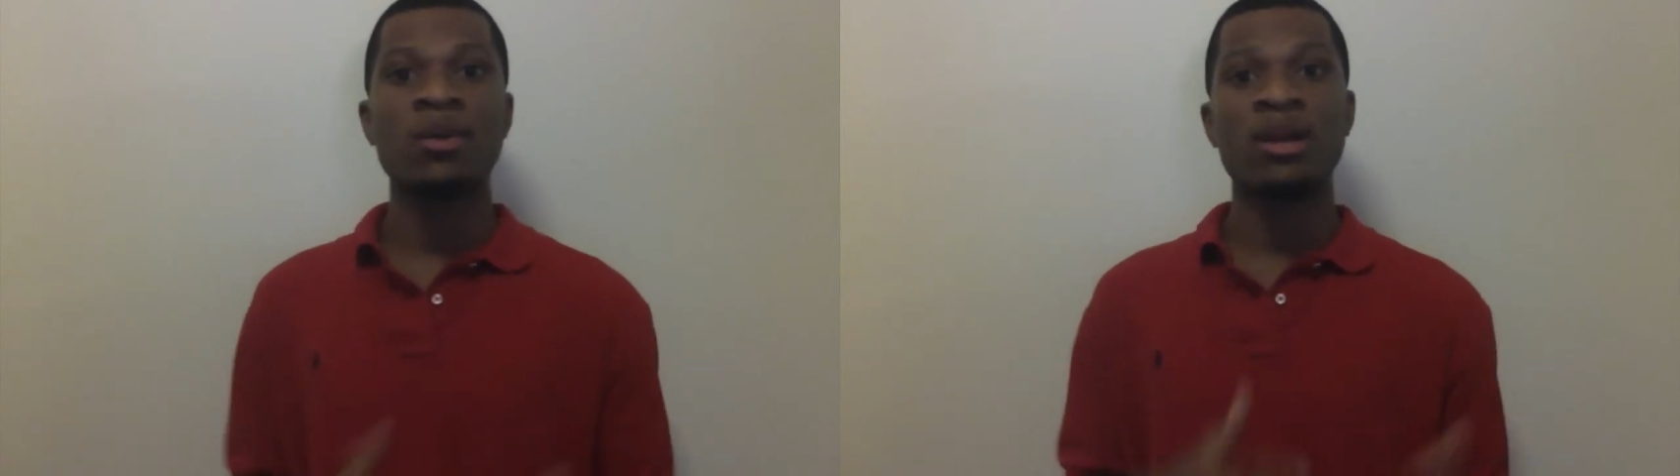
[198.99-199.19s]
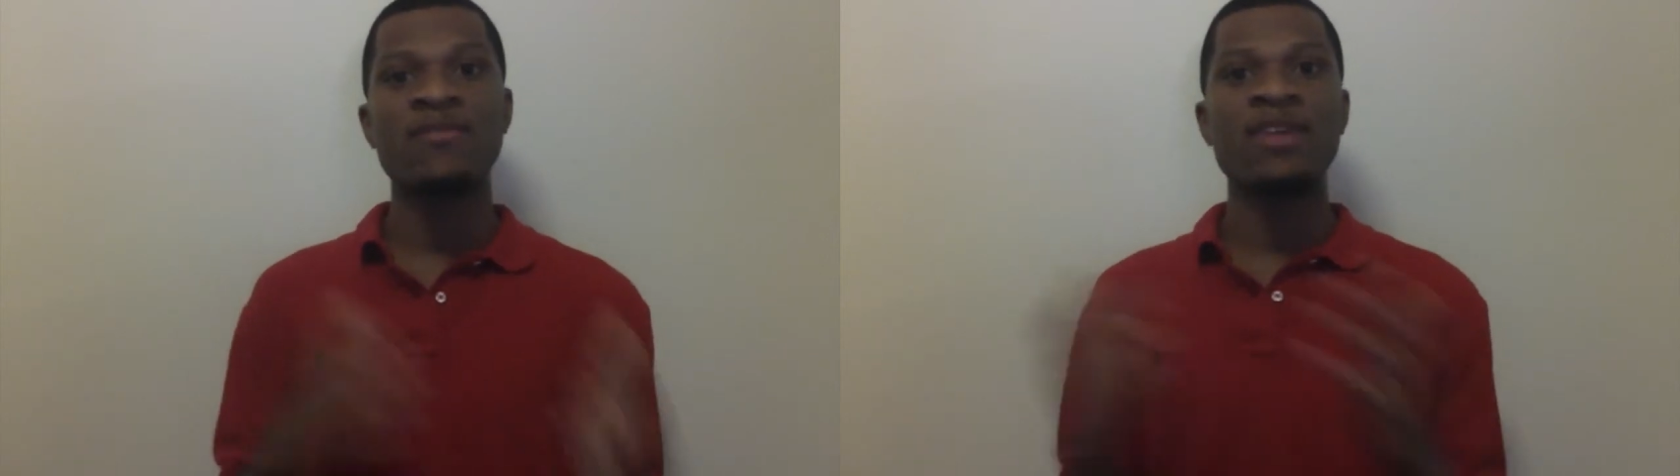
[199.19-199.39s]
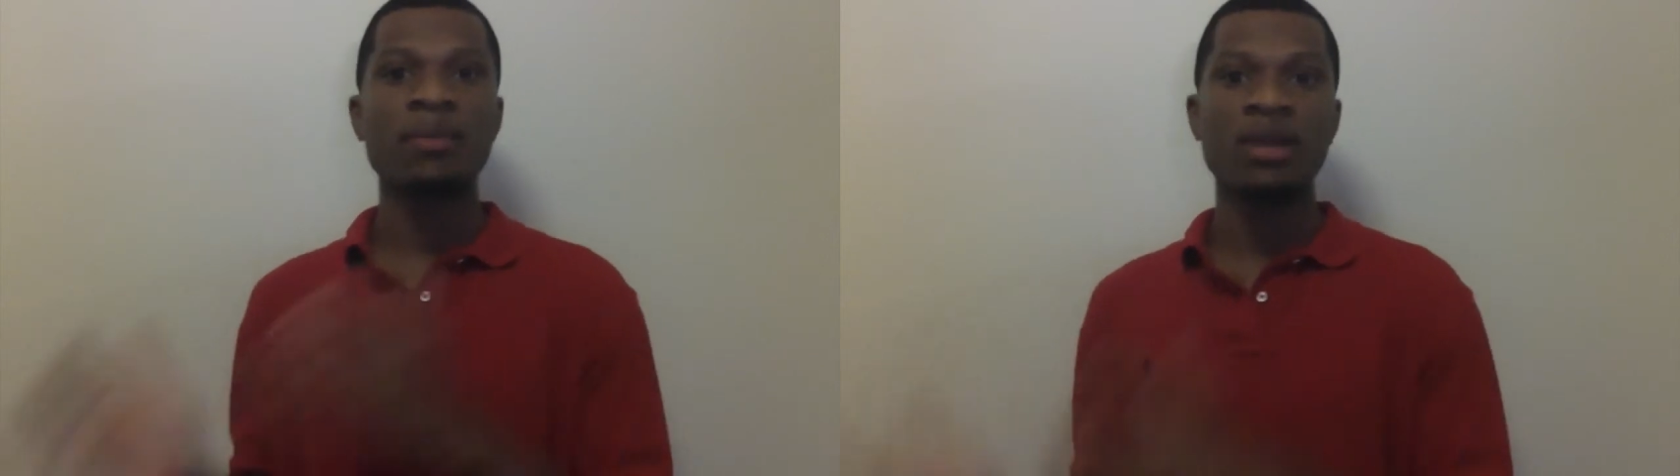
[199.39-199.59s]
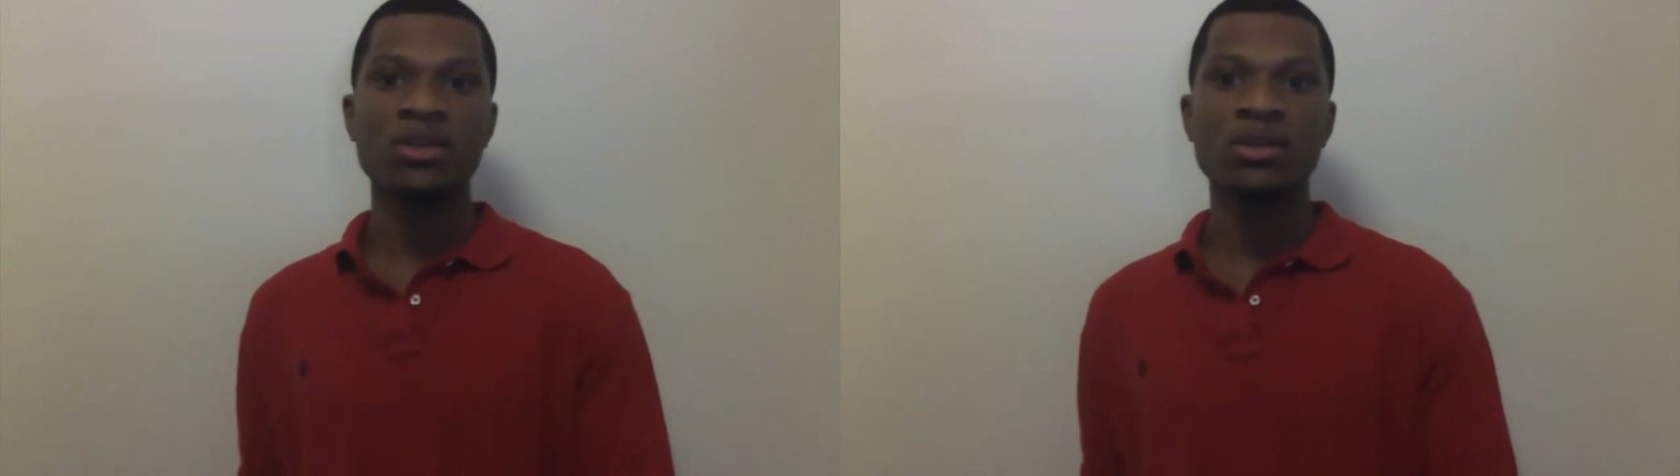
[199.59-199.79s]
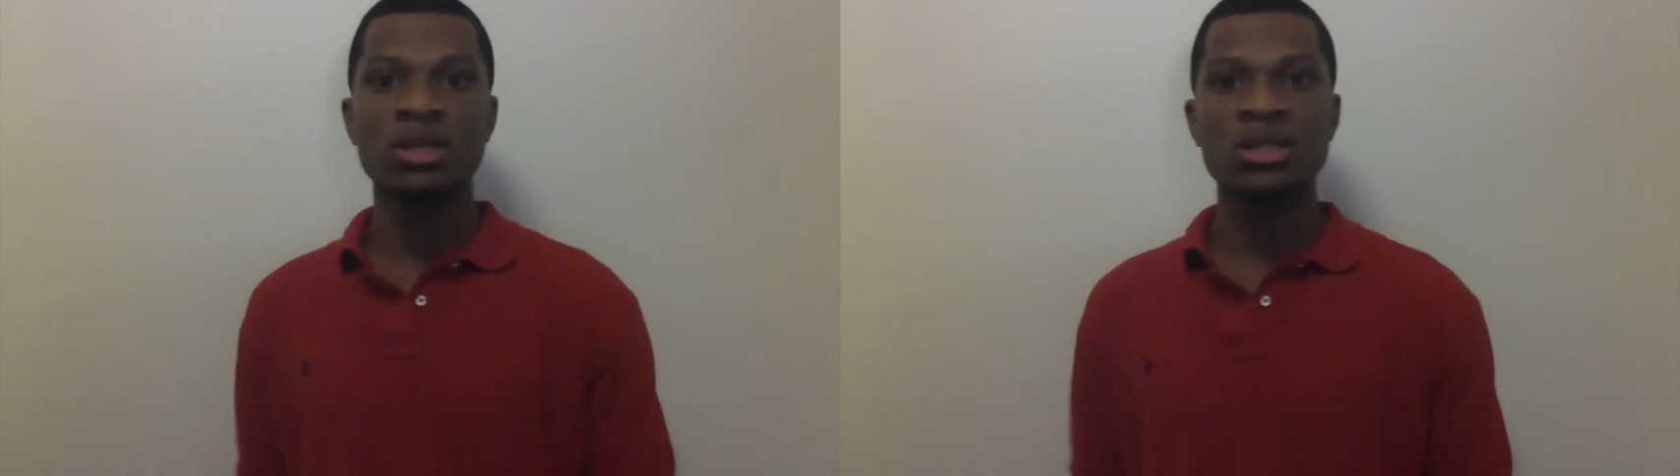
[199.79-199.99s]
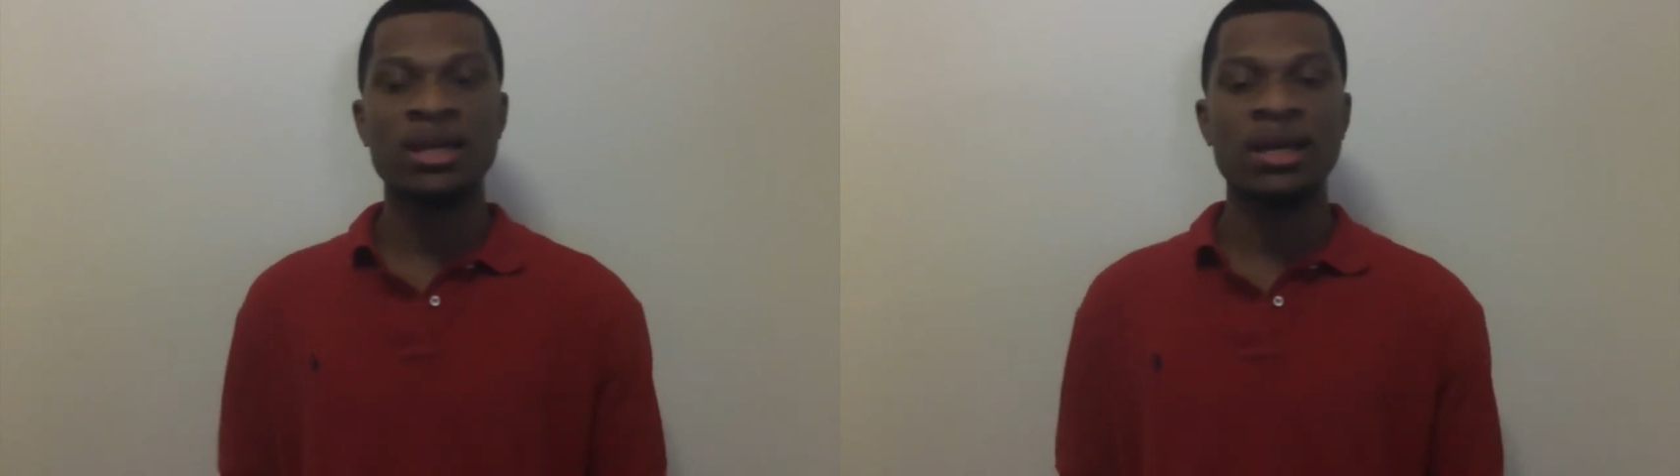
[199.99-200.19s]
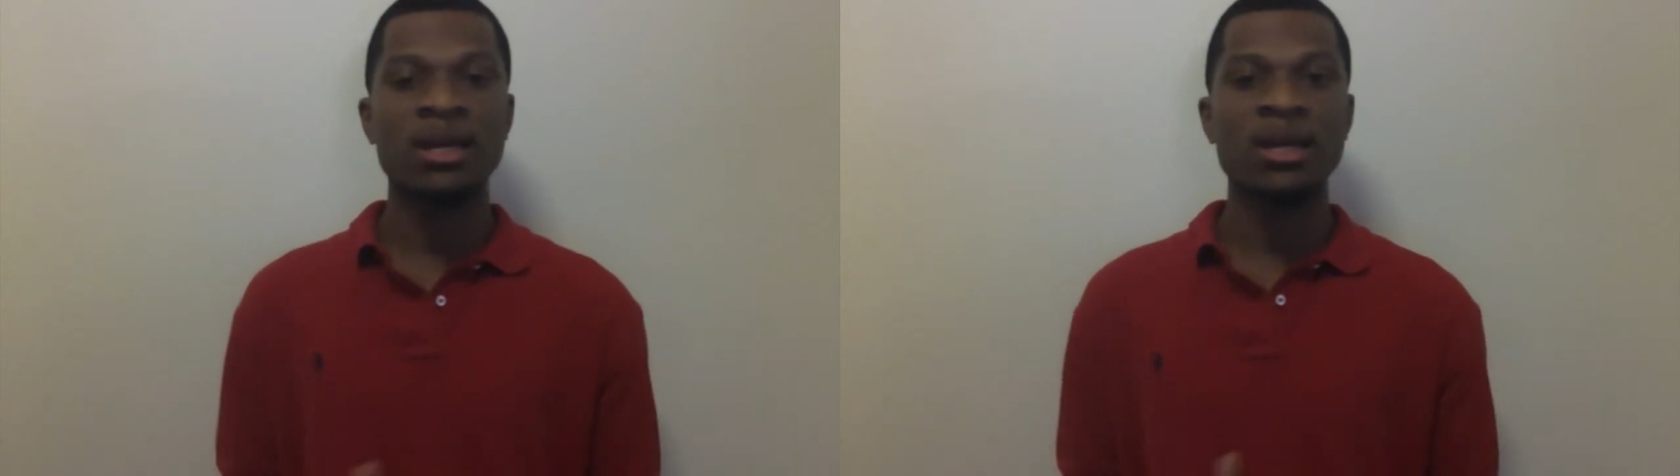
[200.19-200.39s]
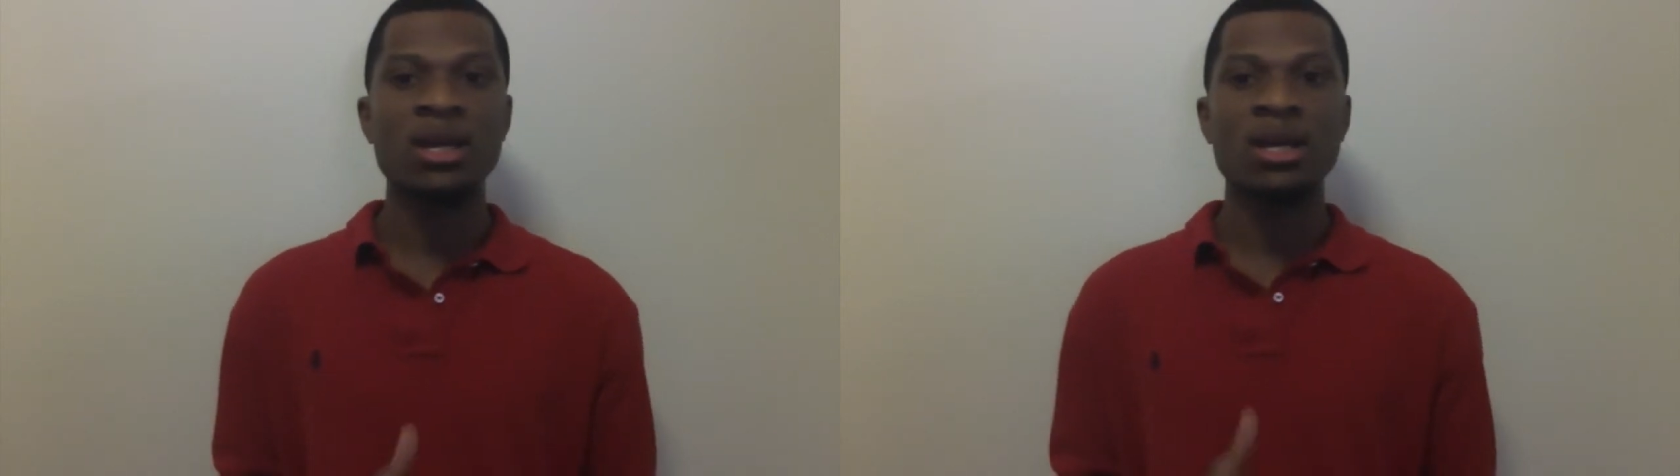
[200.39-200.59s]
what our family history looks like,
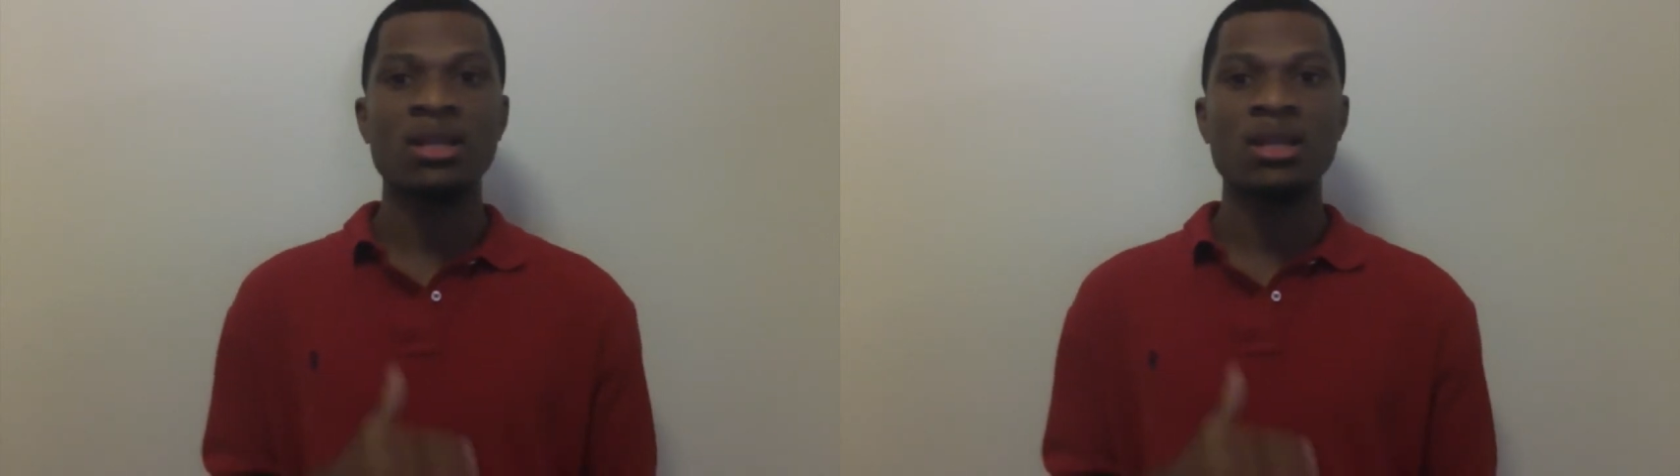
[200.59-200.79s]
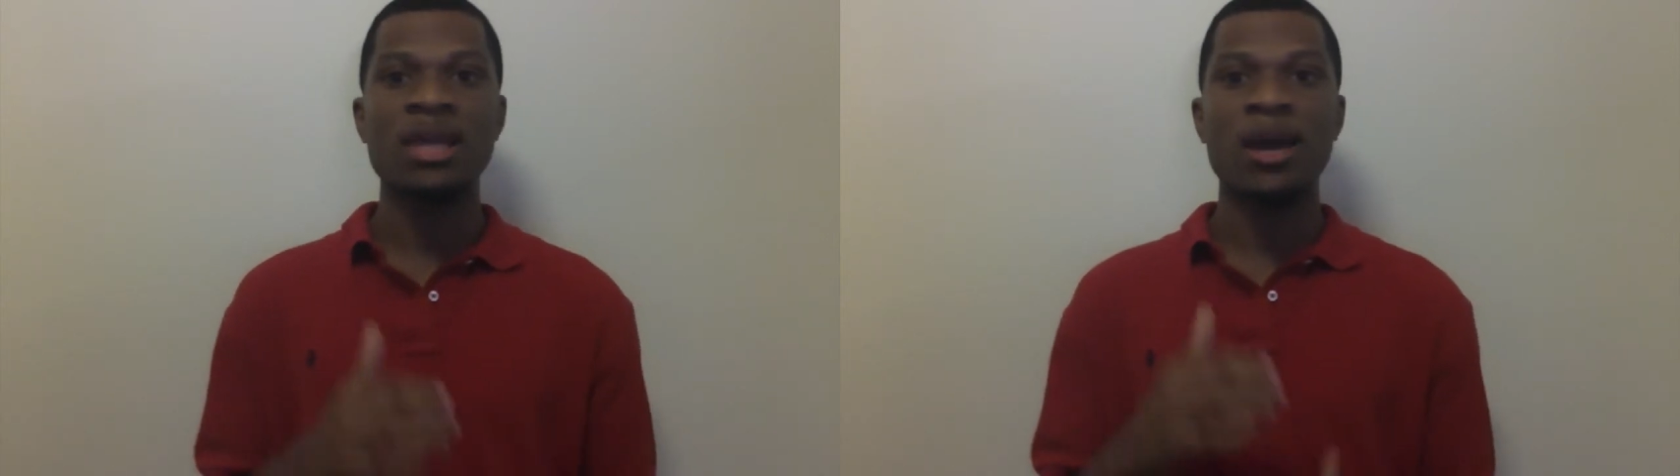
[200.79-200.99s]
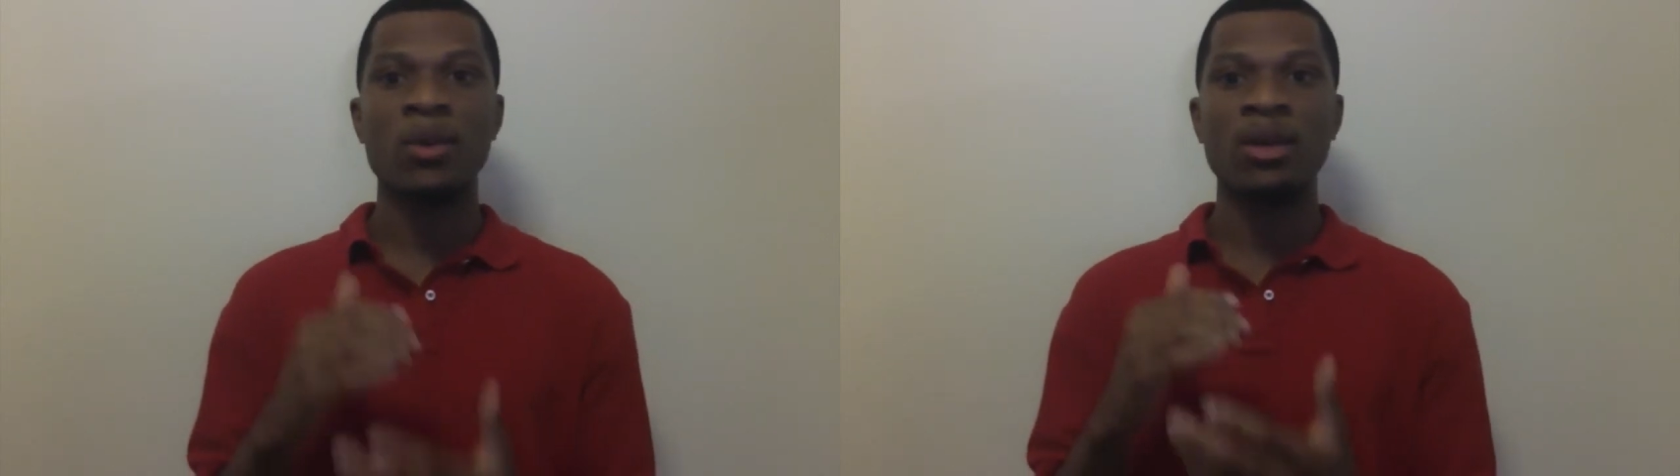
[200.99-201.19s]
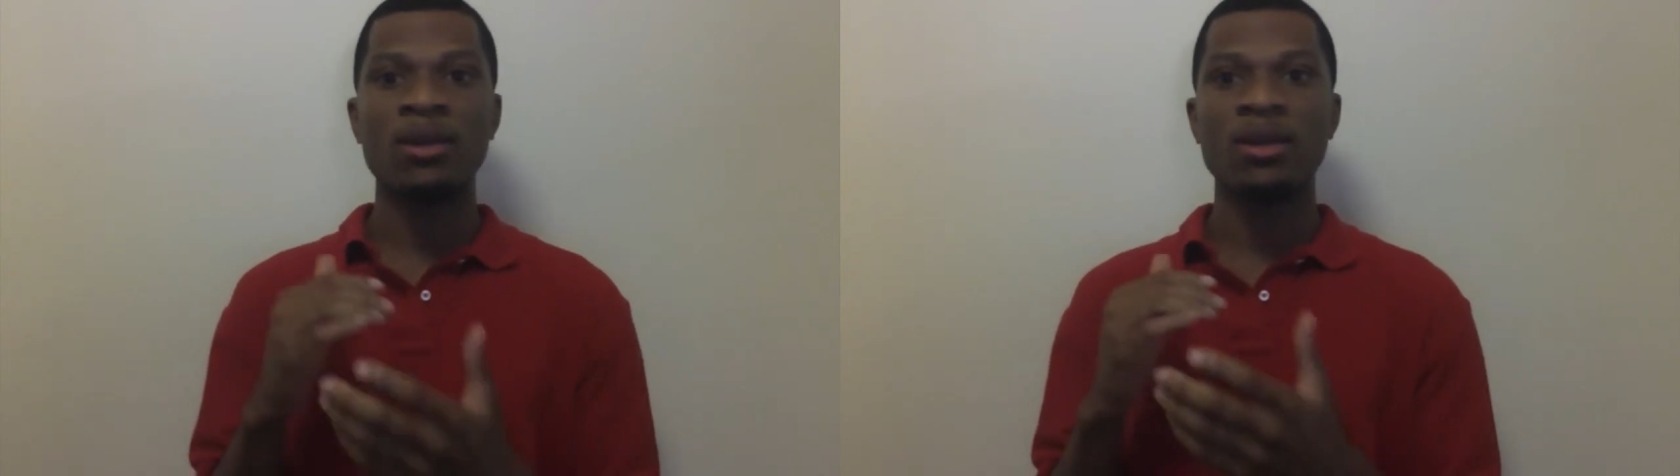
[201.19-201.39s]
that we